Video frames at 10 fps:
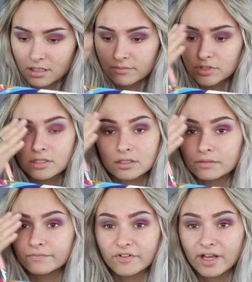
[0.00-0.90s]
And I'm just
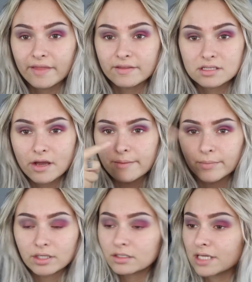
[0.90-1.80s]
gonna forget this eye.
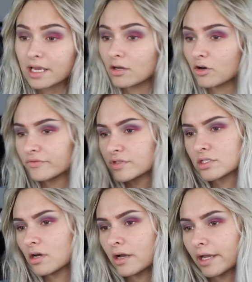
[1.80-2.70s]
I'm gonna take it off,
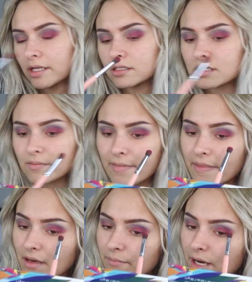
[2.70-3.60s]
start again,
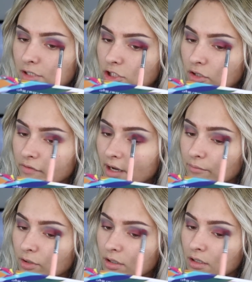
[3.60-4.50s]
and then match it off
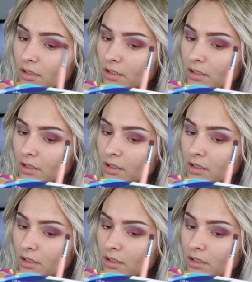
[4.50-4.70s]
camera.